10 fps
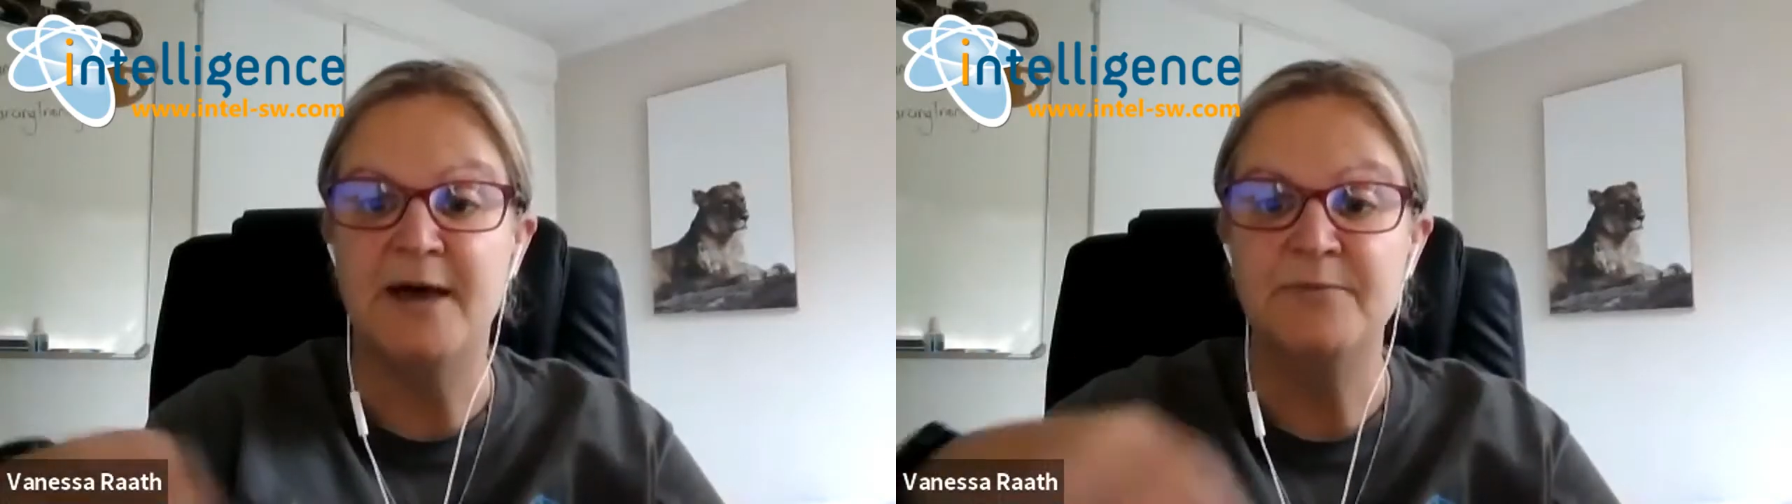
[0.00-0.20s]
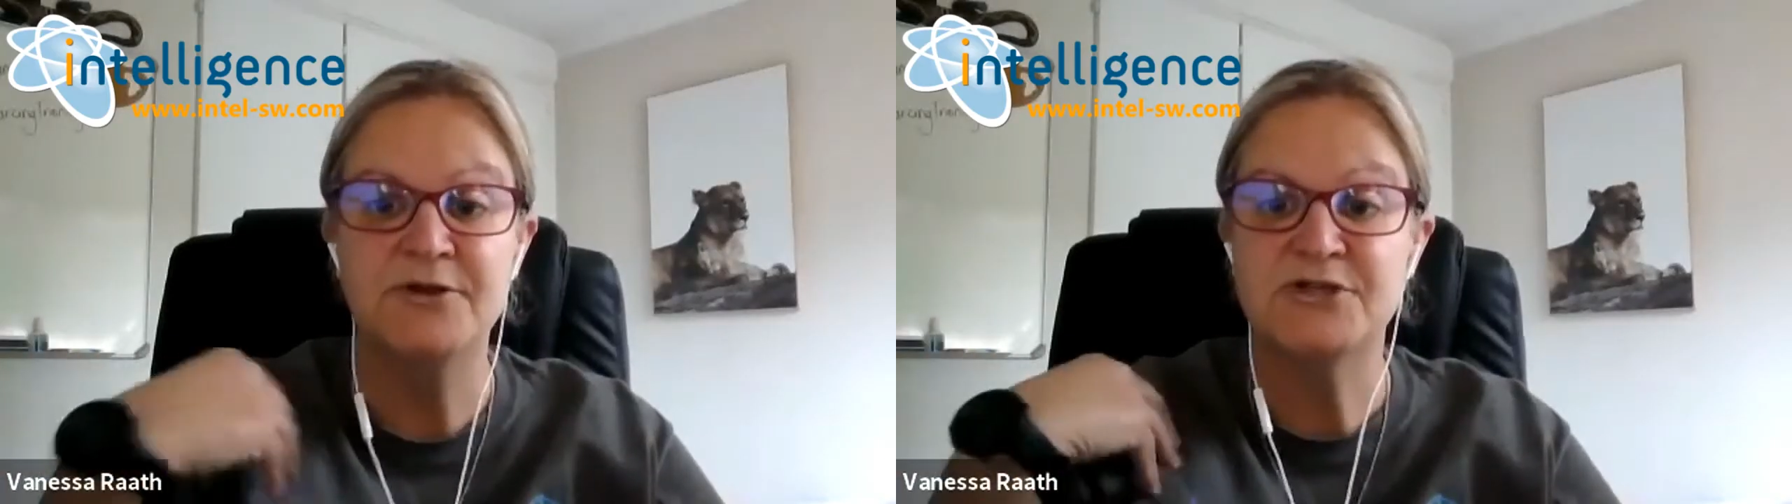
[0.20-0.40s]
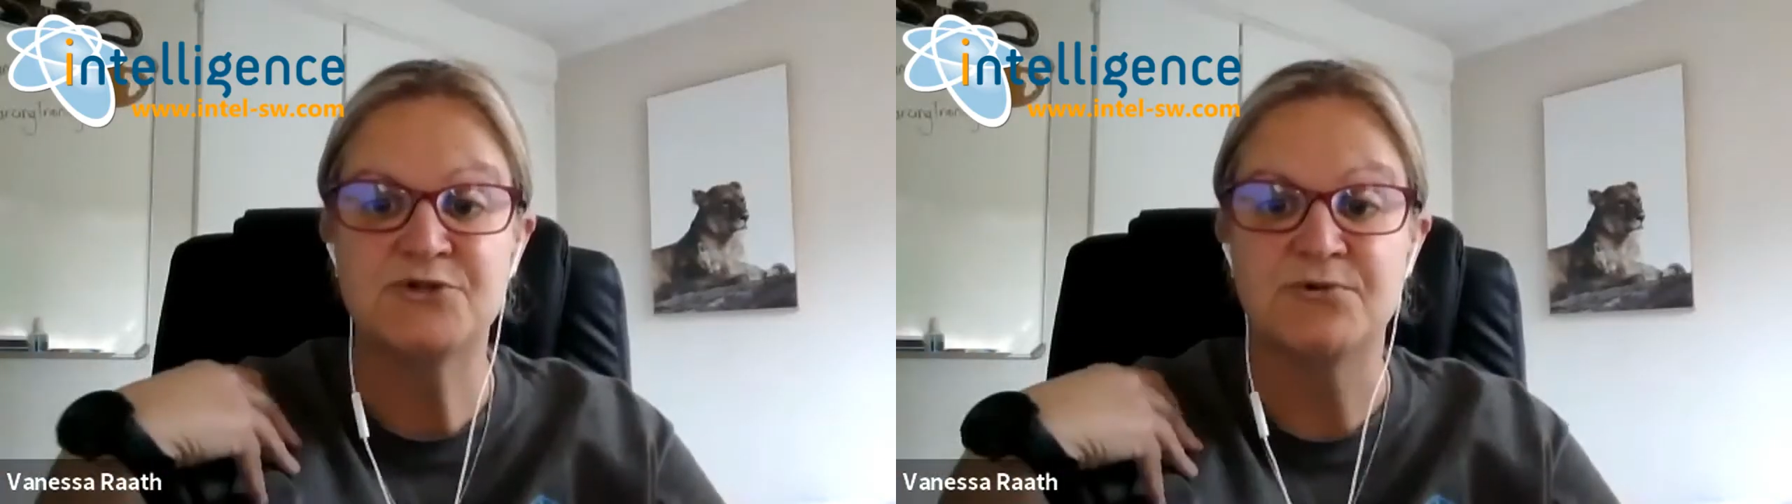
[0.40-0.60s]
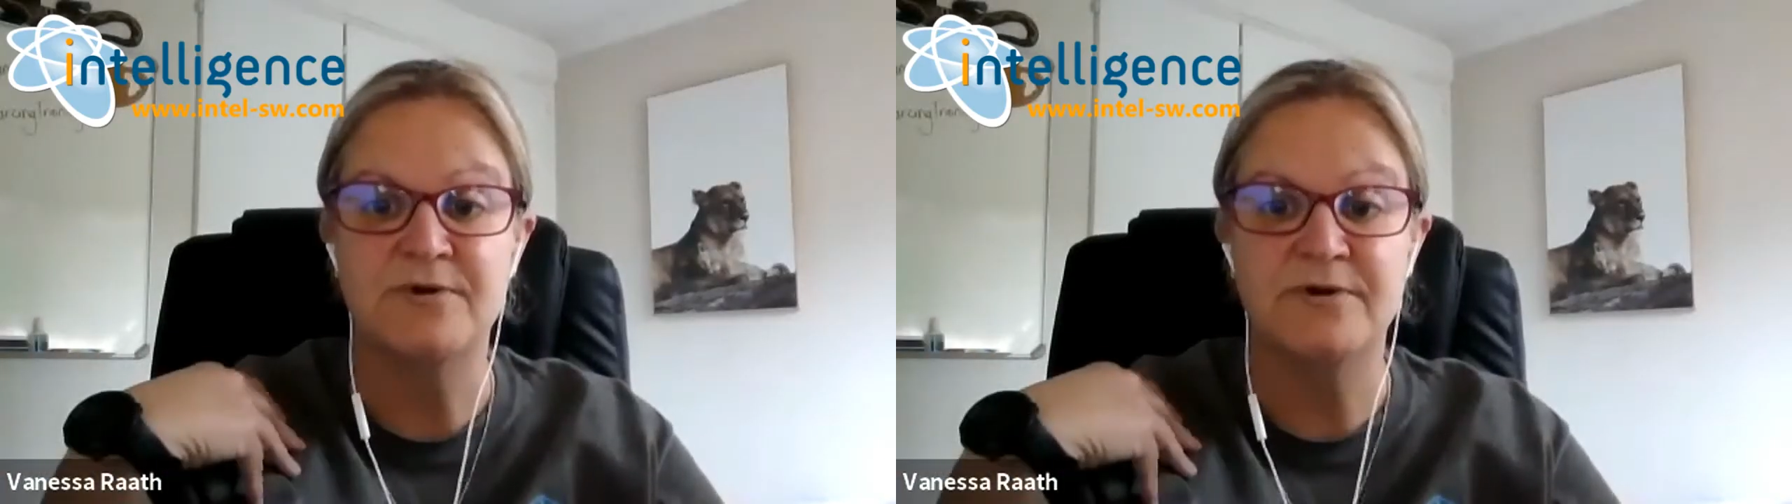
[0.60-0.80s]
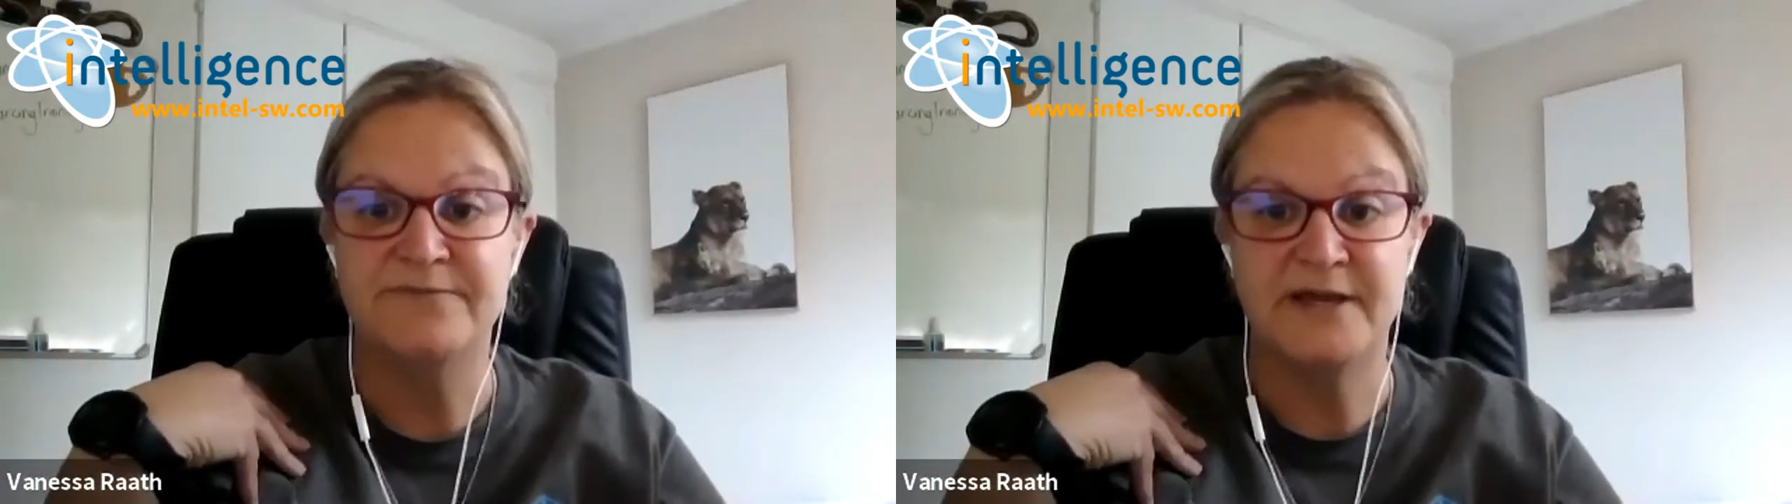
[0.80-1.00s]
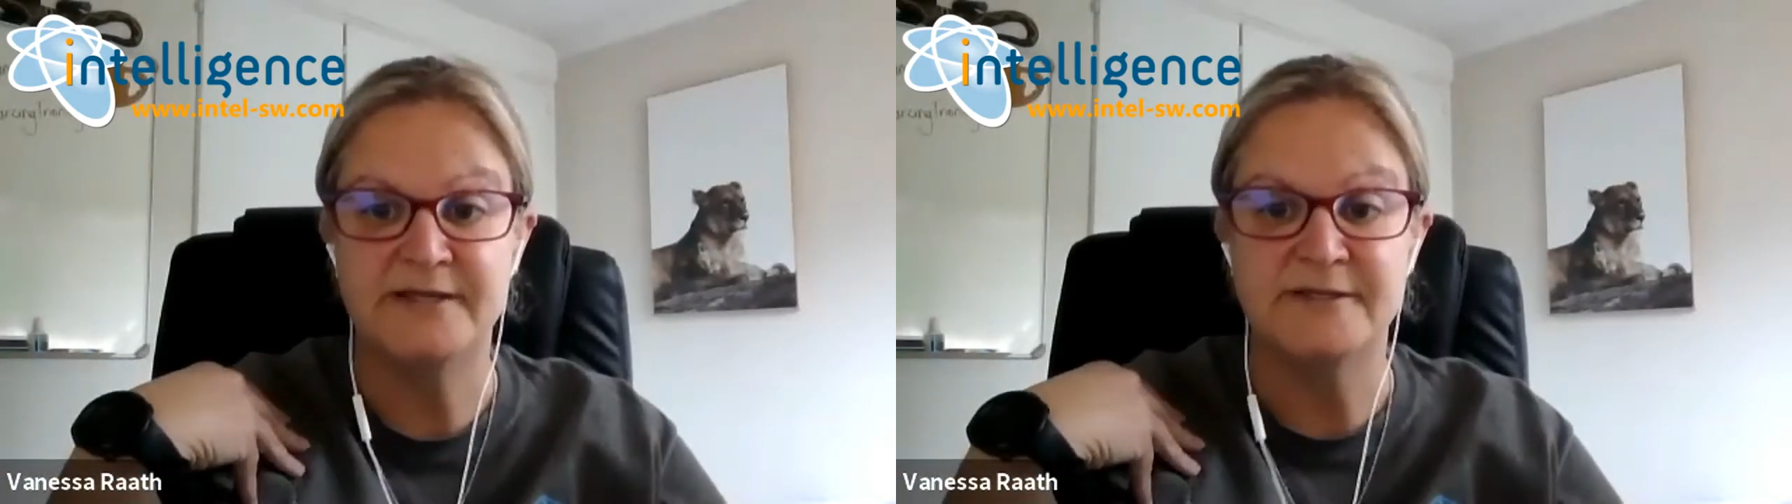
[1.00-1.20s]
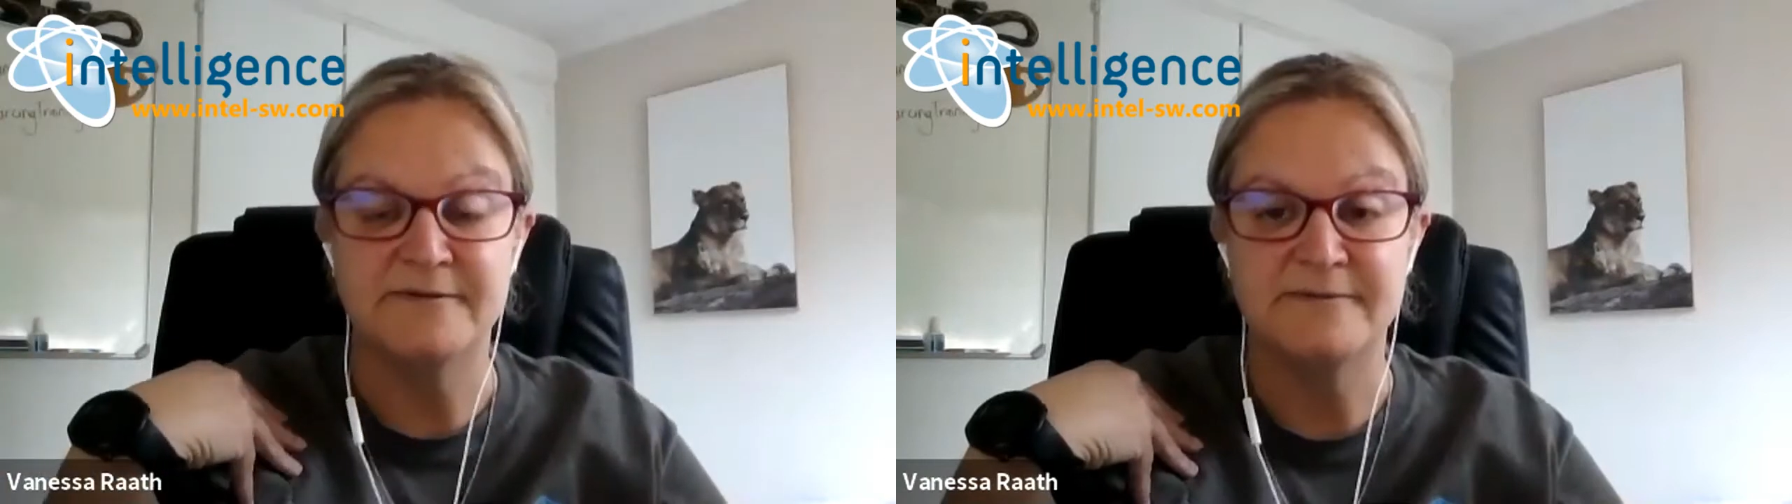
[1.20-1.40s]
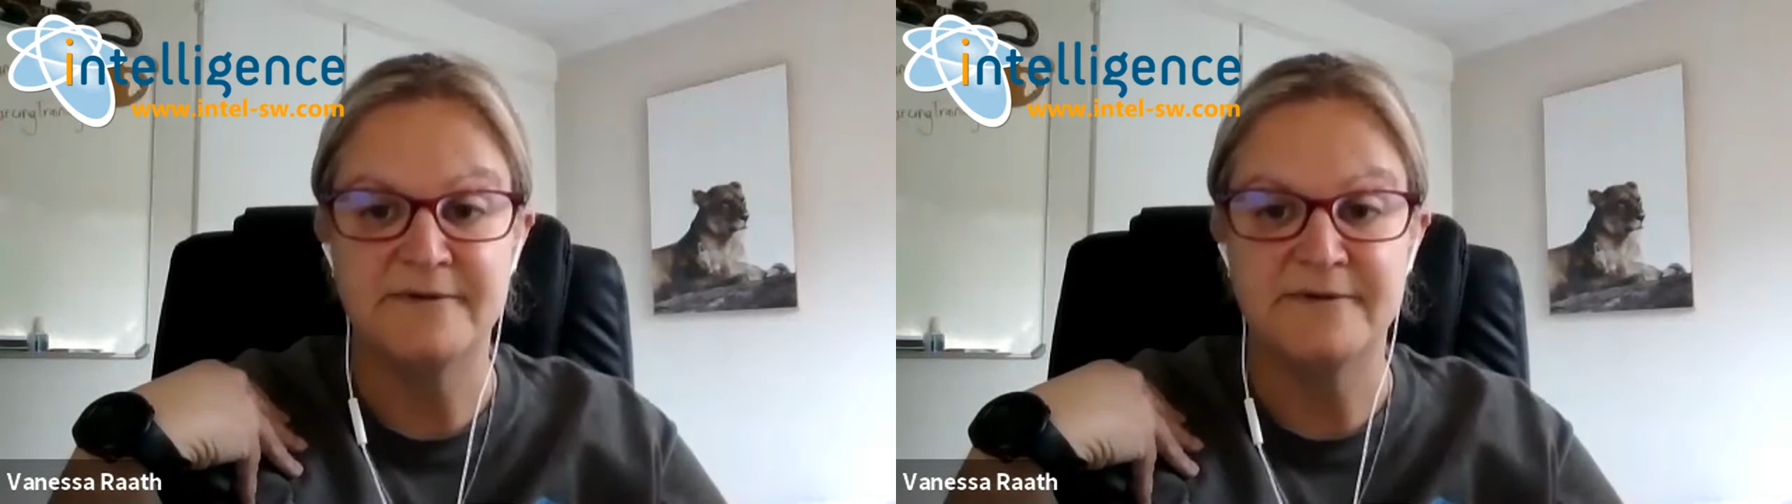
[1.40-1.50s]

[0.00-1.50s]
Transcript: not a storer of data.